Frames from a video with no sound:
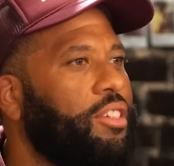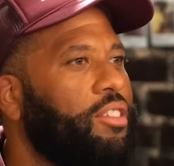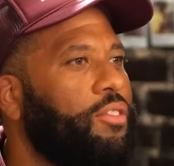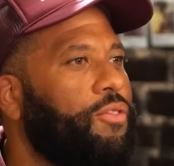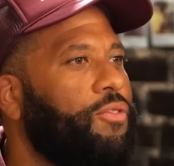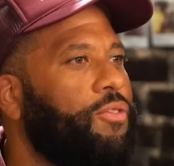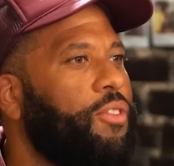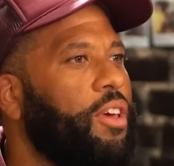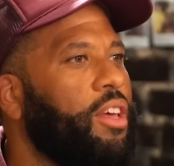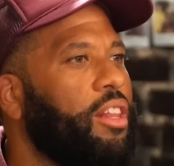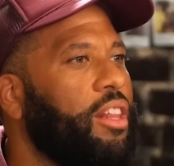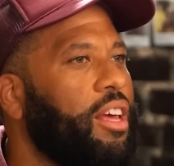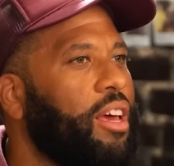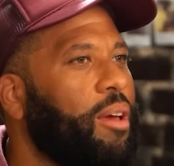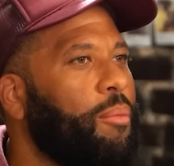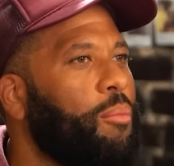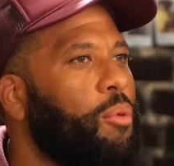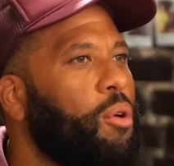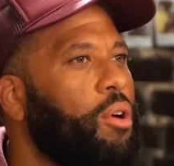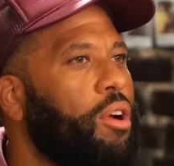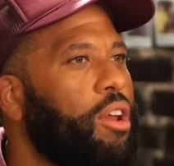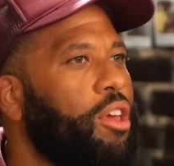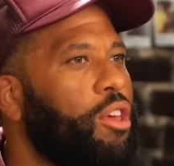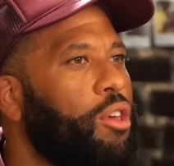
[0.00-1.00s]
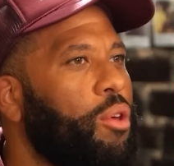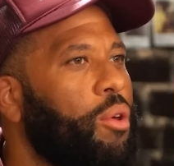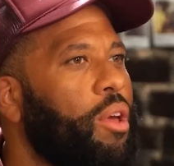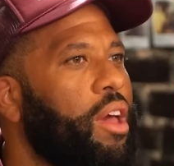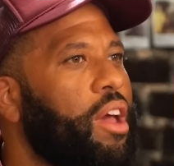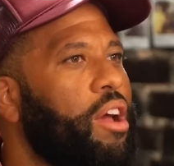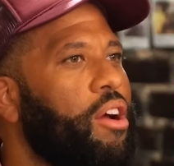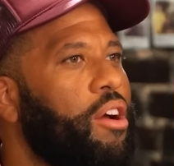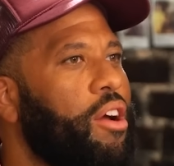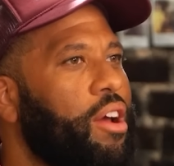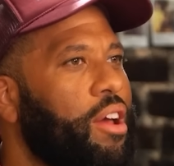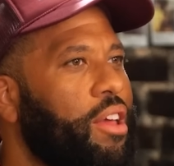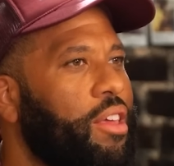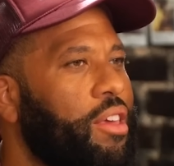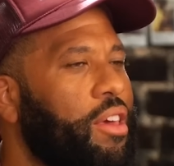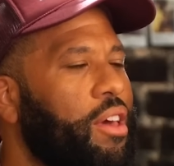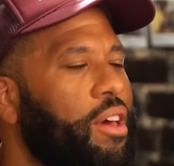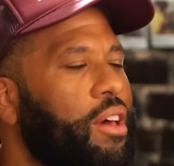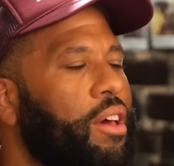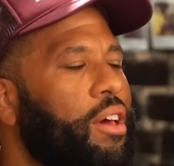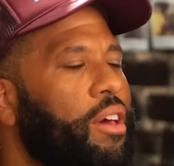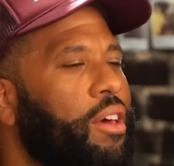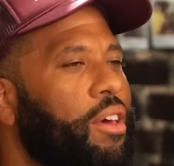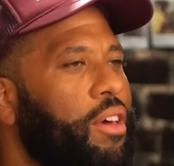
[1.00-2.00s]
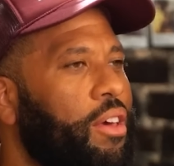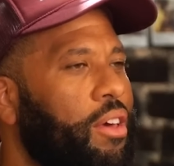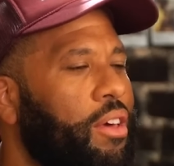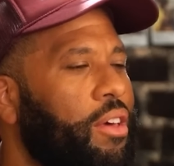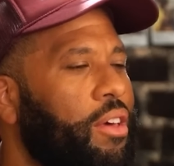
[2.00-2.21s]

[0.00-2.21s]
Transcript: don't really necessarily hear it. Exactly. Yeah.